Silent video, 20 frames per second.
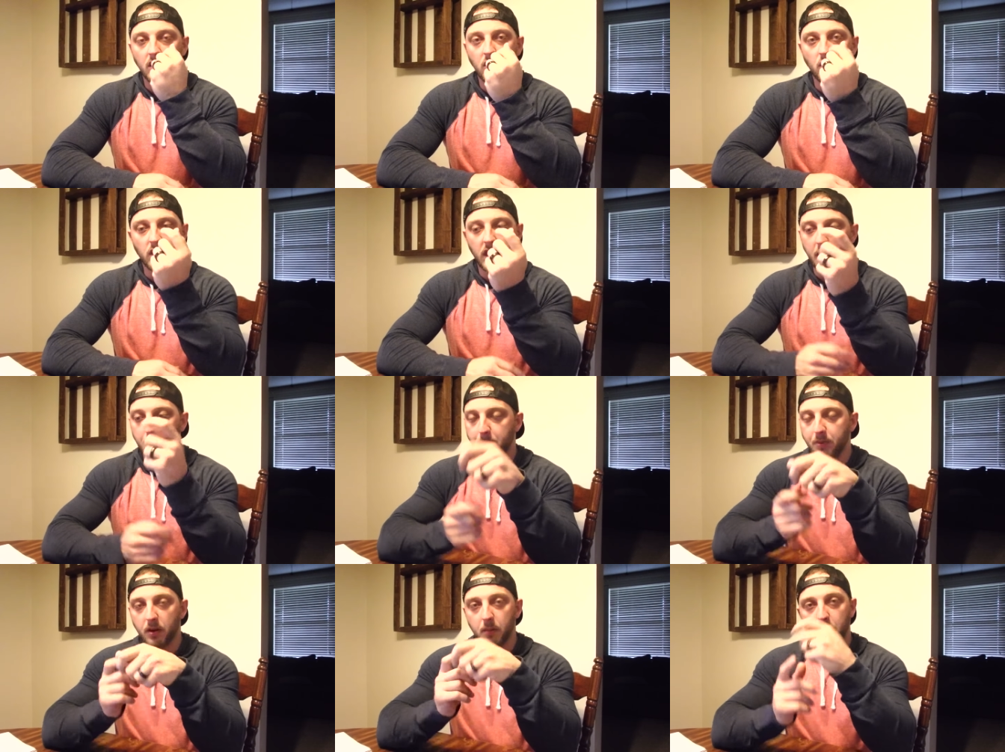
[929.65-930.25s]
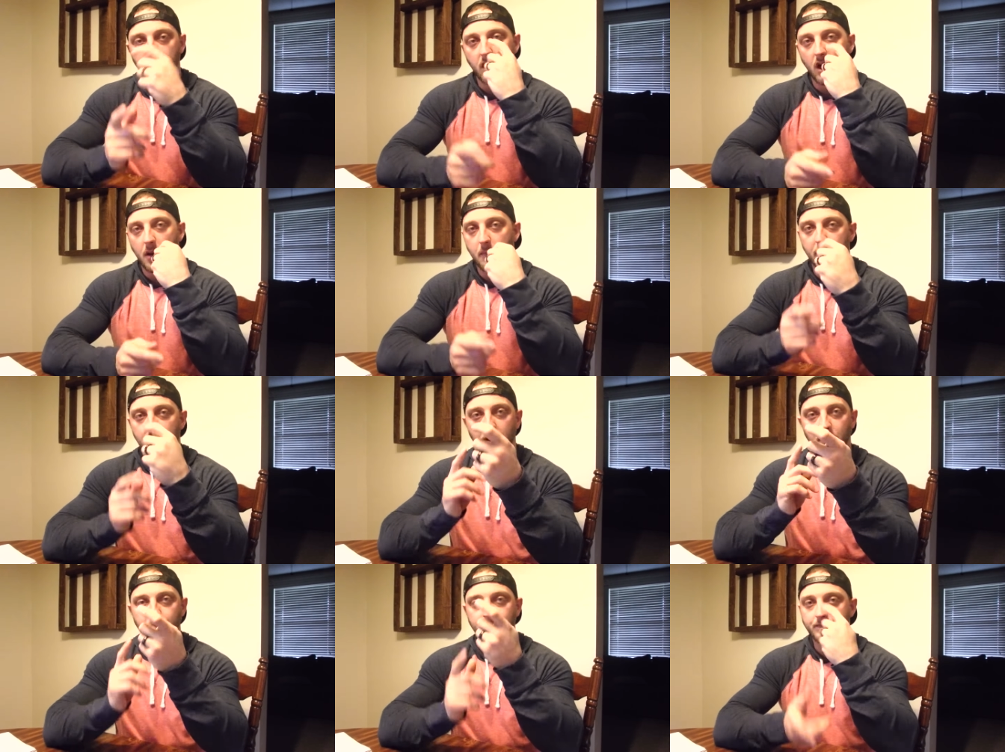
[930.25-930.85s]
You keep putting
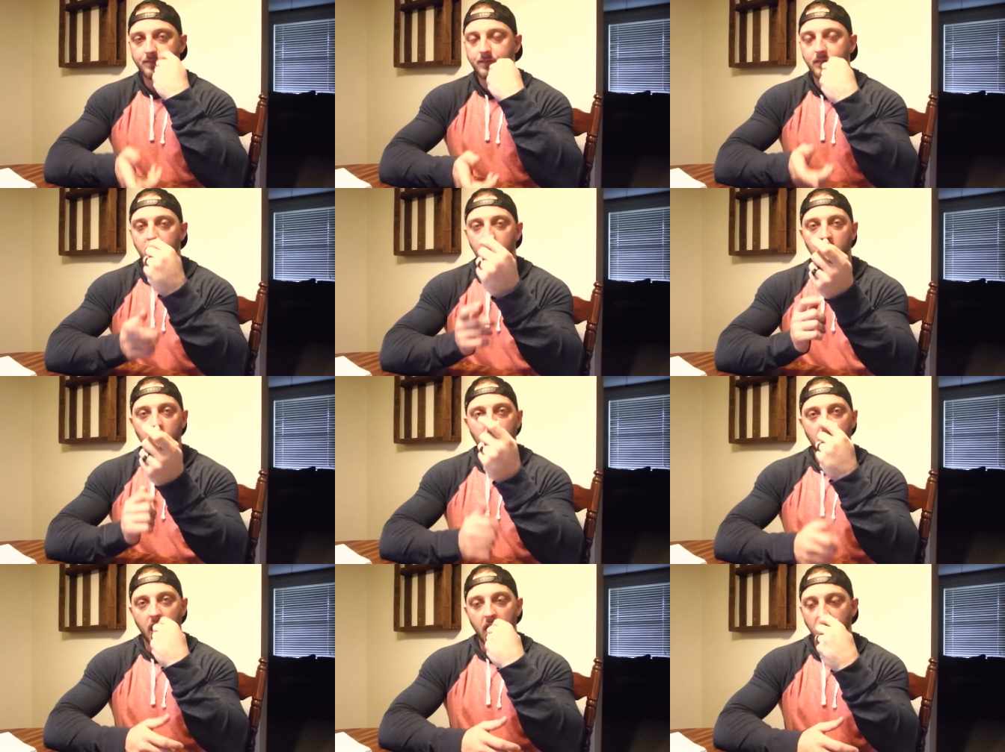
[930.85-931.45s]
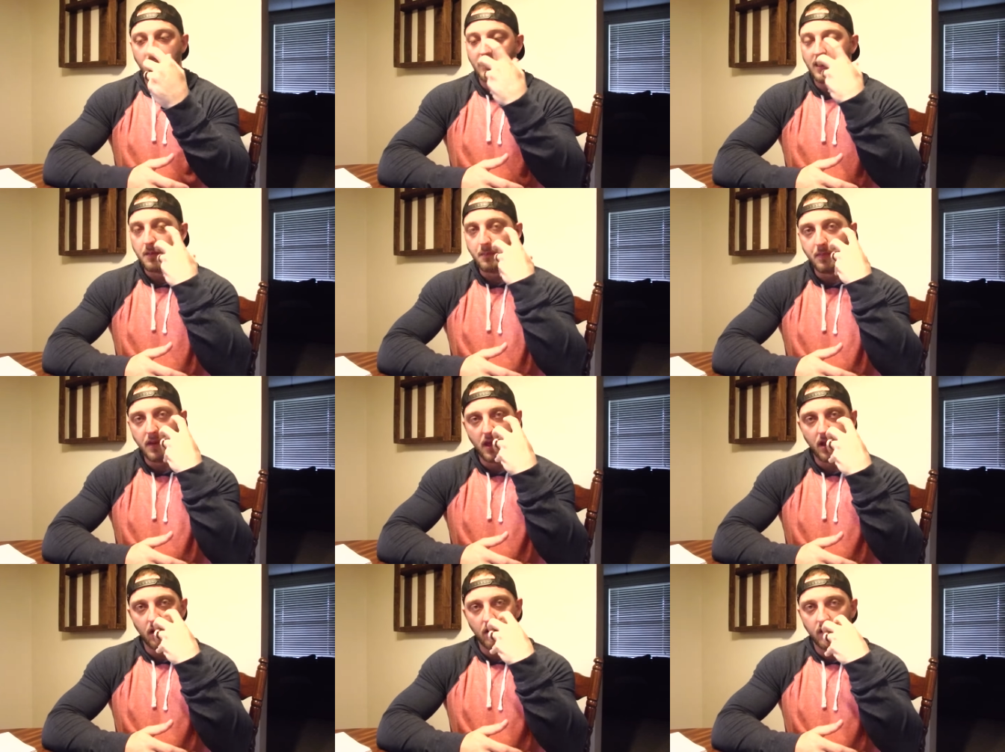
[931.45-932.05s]
gum in, and it's
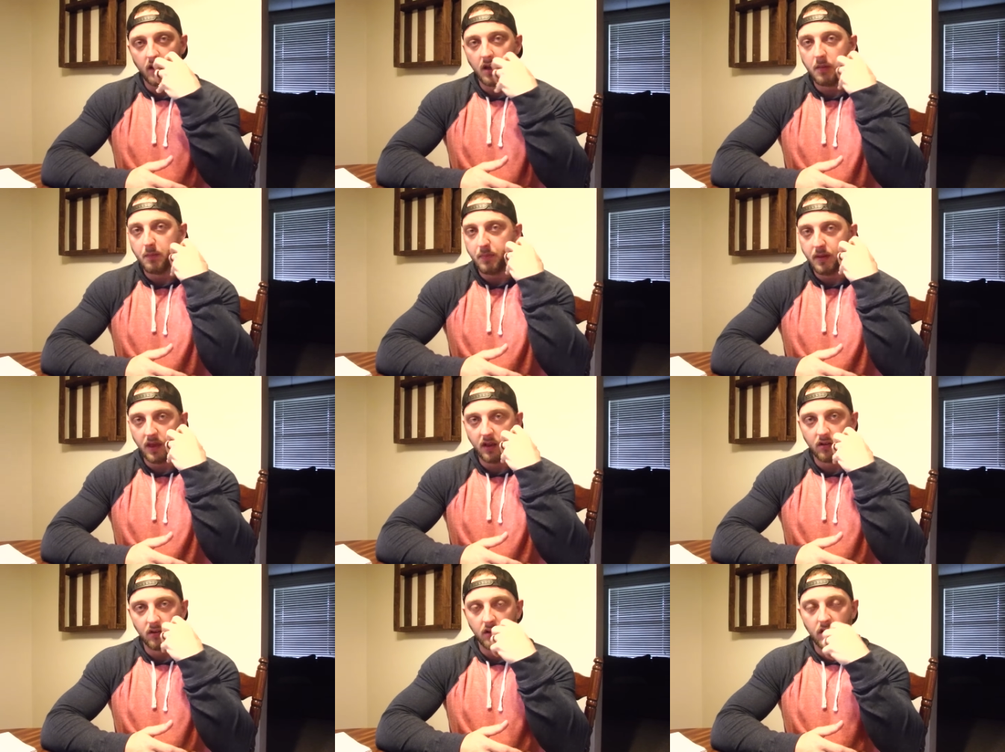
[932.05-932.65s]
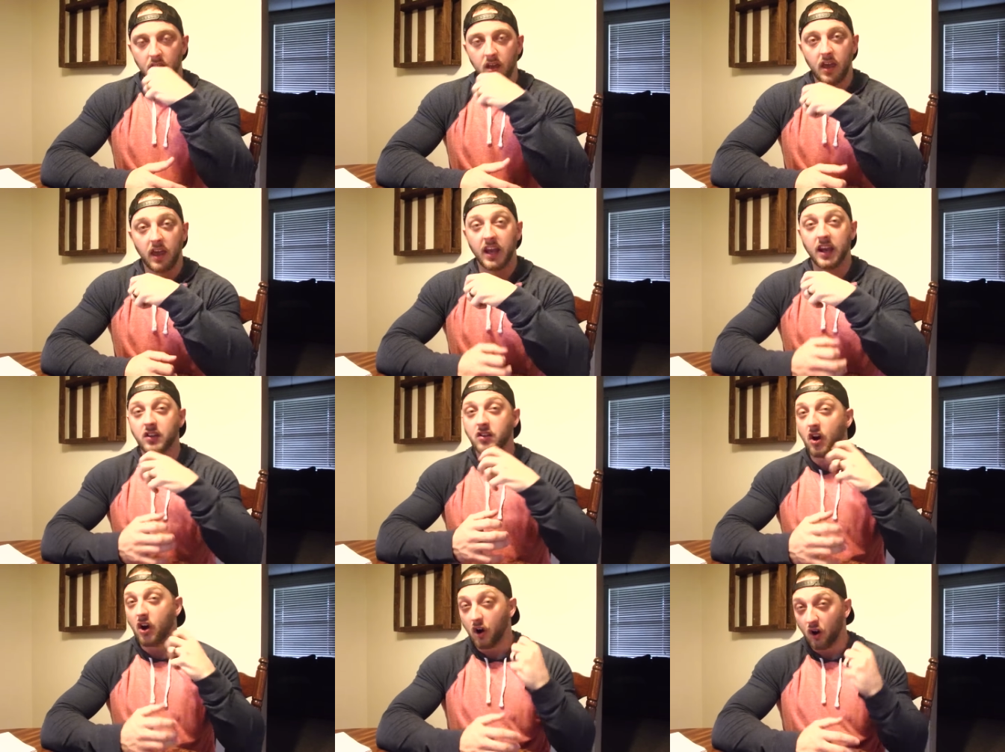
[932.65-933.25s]
getting bigger and bigger. It
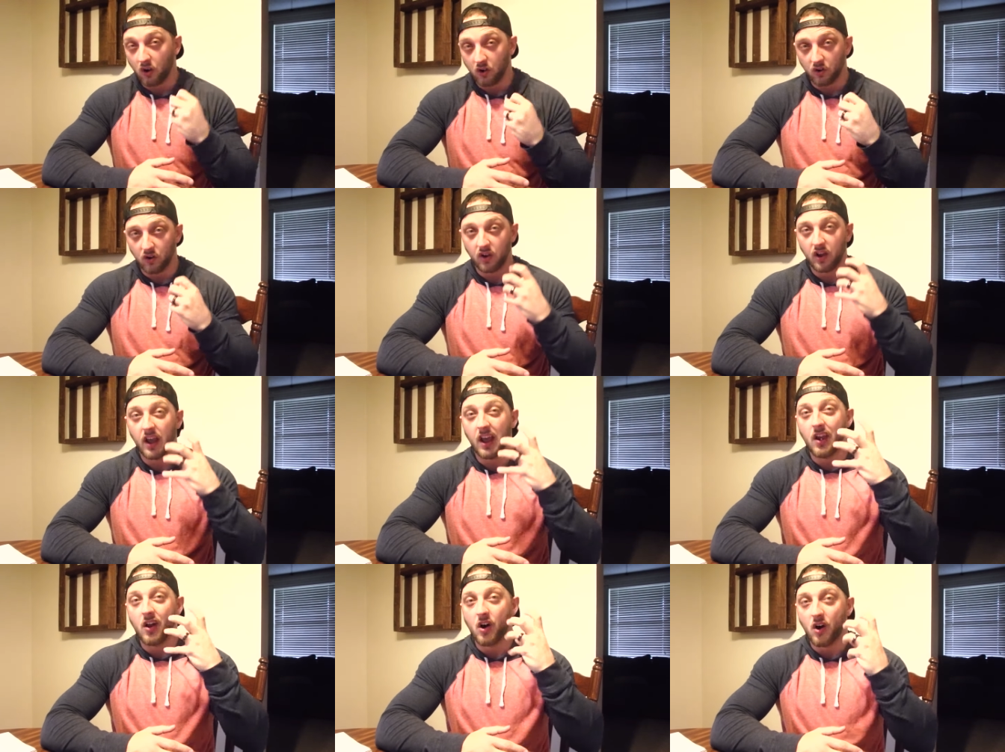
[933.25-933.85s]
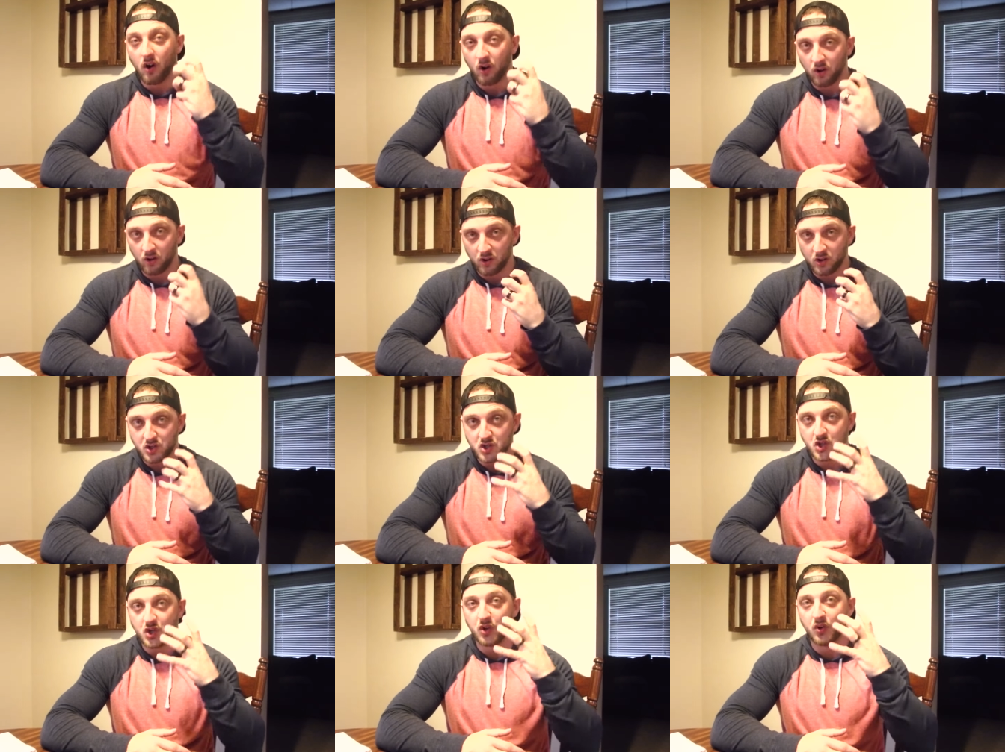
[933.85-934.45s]
gets harder and harder
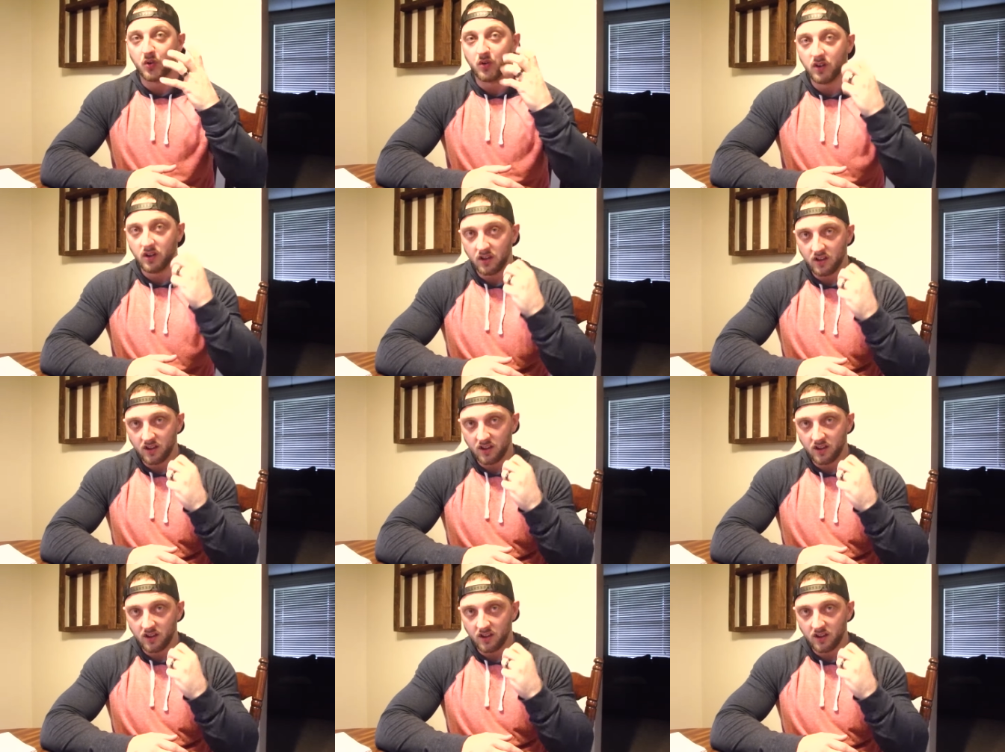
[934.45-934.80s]
to chew.